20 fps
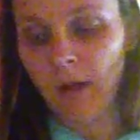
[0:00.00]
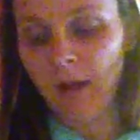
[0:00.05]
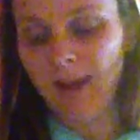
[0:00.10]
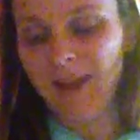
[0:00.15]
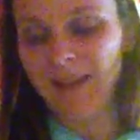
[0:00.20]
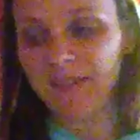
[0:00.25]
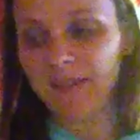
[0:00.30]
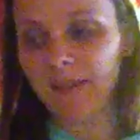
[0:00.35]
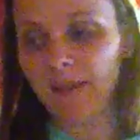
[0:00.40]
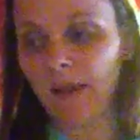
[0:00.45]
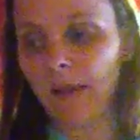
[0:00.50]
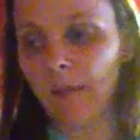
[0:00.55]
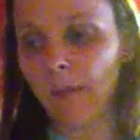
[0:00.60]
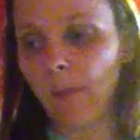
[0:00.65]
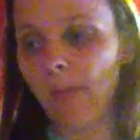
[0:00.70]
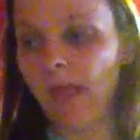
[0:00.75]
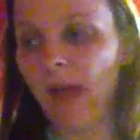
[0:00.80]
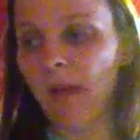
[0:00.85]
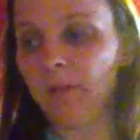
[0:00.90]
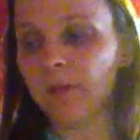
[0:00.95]
he
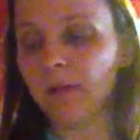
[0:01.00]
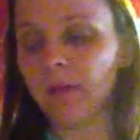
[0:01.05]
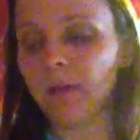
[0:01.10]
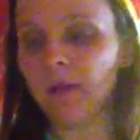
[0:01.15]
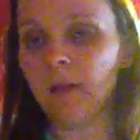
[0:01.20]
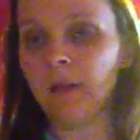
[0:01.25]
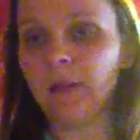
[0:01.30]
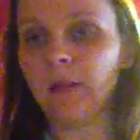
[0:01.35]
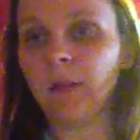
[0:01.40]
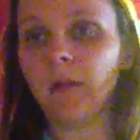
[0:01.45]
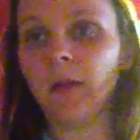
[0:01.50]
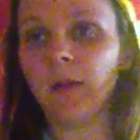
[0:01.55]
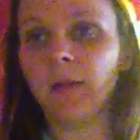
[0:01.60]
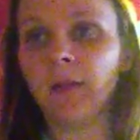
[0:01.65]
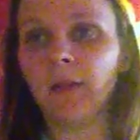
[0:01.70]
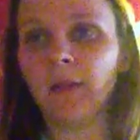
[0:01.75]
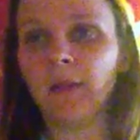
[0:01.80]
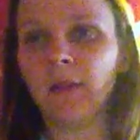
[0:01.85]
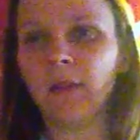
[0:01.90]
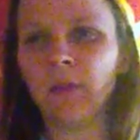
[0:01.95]

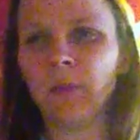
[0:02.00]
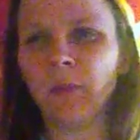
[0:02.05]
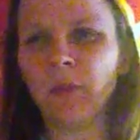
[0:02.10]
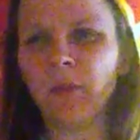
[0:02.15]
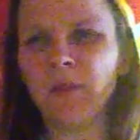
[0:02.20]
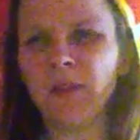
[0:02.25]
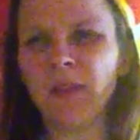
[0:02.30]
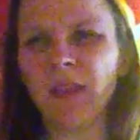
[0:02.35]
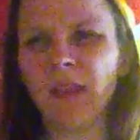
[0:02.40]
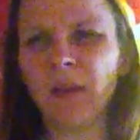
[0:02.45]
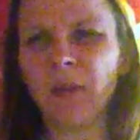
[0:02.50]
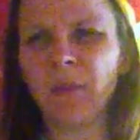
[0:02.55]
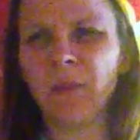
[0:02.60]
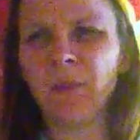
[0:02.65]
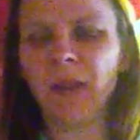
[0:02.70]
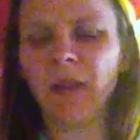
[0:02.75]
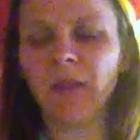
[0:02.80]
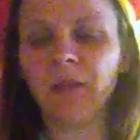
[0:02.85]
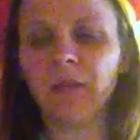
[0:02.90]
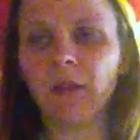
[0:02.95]
sees this movie that are
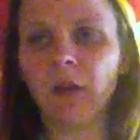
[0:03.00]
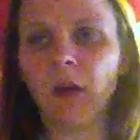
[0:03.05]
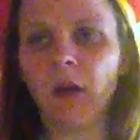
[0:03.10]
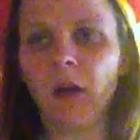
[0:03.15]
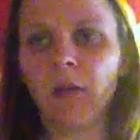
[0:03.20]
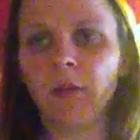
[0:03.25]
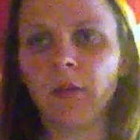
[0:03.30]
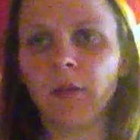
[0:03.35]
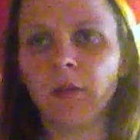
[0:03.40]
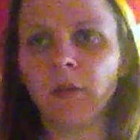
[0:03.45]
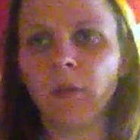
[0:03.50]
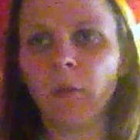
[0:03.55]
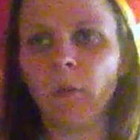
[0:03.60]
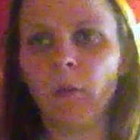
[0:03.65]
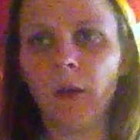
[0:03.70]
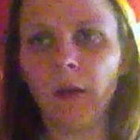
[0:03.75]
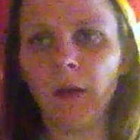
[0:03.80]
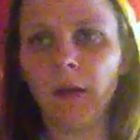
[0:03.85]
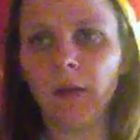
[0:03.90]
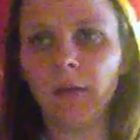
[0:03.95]
based on the
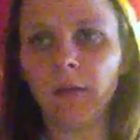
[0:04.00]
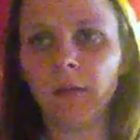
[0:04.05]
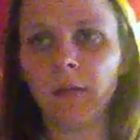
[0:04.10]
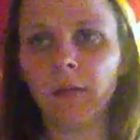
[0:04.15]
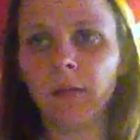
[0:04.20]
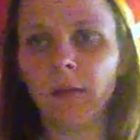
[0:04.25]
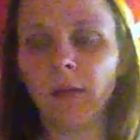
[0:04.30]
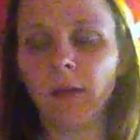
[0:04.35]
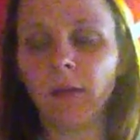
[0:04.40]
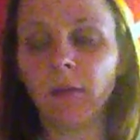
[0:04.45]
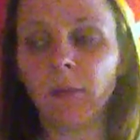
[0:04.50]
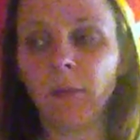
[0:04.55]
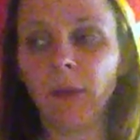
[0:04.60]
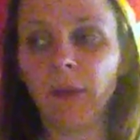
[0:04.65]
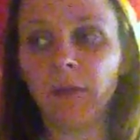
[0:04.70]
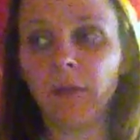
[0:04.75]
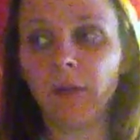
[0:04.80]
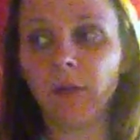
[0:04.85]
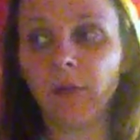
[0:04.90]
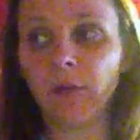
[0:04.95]
toys, that is
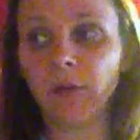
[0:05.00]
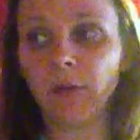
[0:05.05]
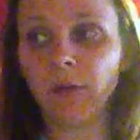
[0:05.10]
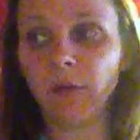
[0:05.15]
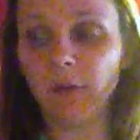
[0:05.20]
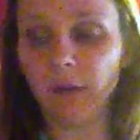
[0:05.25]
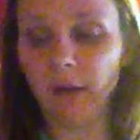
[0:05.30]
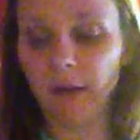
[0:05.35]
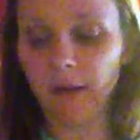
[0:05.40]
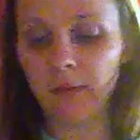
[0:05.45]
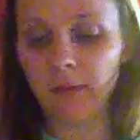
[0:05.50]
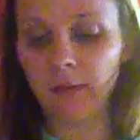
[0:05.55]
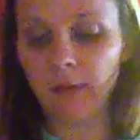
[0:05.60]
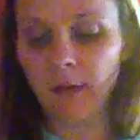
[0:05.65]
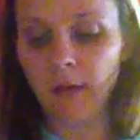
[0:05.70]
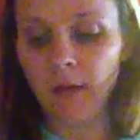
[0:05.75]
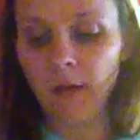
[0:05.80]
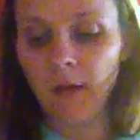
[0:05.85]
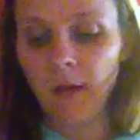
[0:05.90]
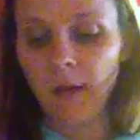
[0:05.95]
based on the toys,
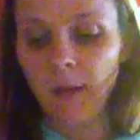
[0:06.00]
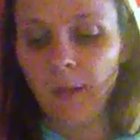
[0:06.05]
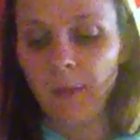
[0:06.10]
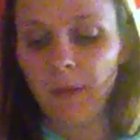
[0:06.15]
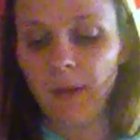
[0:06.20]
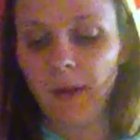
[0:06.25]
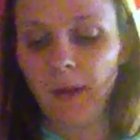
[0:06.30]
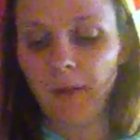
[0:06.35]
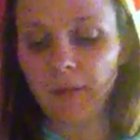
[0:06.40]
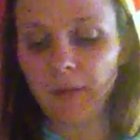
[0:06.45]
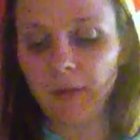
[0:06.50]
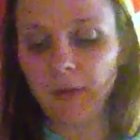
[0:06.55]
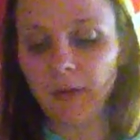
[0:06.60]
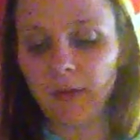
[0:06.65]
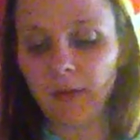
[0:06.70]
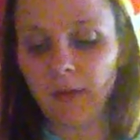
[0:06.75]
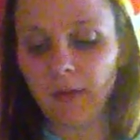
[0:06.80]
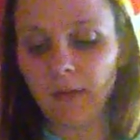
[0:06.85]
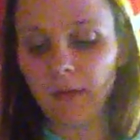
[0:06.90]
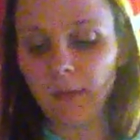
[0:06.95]
but after
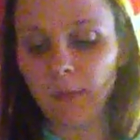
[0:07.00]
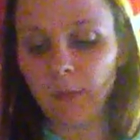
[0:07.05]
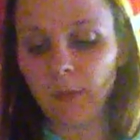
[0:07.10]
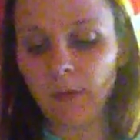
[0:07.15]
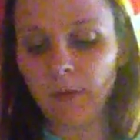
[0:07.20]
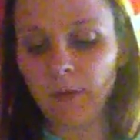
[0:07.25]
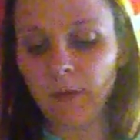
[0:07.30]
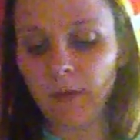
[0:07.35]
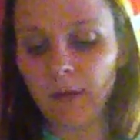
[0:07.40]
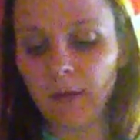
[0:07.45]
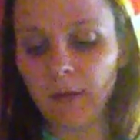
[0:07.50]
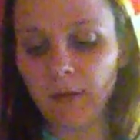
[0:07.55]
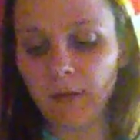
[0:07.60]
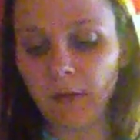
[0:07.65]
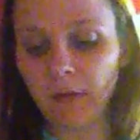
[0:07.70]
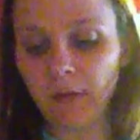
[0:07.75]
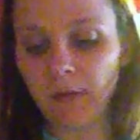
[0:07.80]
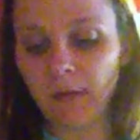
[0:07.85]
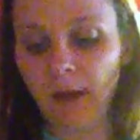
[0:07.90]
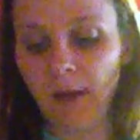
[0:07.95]
he sees the movie, he
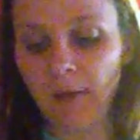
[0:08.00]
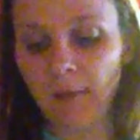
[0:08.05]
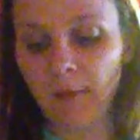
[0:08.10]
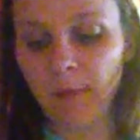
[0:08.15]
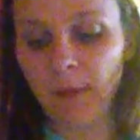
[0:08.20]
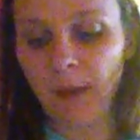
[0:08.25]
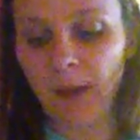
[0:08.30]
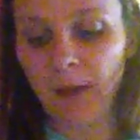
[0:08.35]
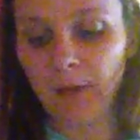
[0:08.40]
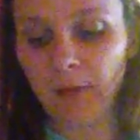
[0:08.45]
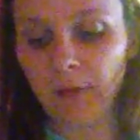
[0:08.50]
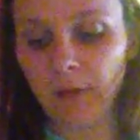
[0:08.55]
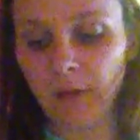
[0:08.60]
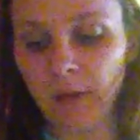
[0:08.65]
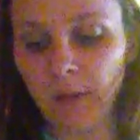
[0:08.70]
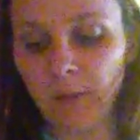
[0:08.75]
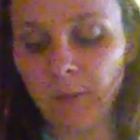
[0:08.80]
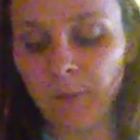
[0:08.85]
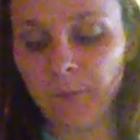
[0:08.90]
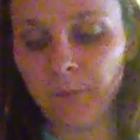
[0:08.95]
starts to have a bad
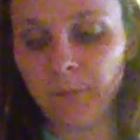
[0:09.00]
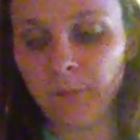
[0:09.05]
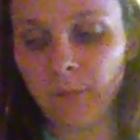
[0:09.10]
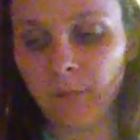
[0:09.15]
dream.